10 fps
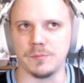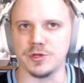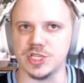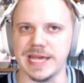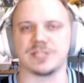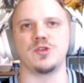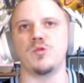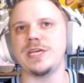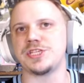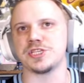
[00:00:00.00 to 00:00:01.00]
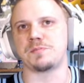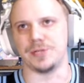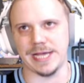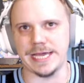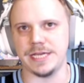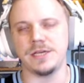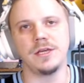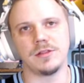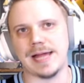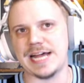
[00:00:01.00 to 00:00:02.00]
Lumberjacks, who we just played
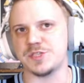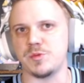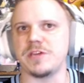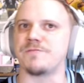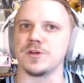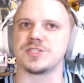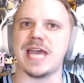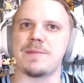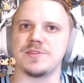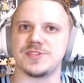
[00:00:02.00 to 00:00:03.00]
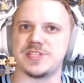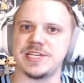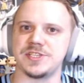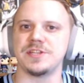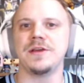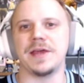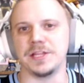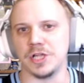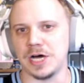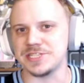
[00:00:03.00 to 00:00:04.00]
last week, first game of the season,
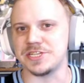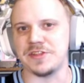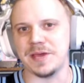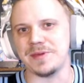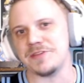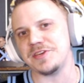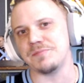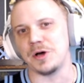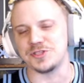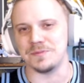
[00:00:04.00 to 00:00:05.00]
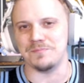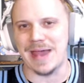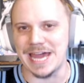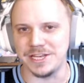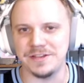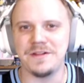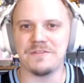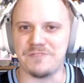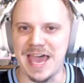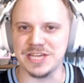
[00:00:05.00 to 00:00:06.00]
and lost to them the most Madden
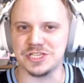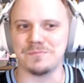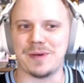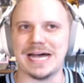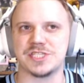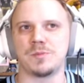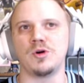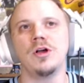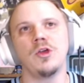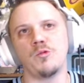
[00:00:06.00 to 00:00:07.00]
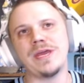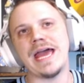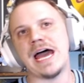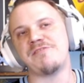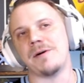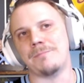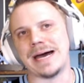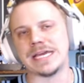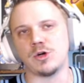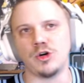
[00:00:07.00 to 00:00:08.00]
fashion possible, we have
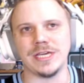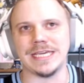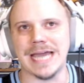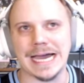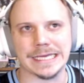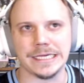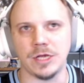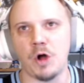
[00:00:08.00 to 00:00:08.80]
Michael Yakin.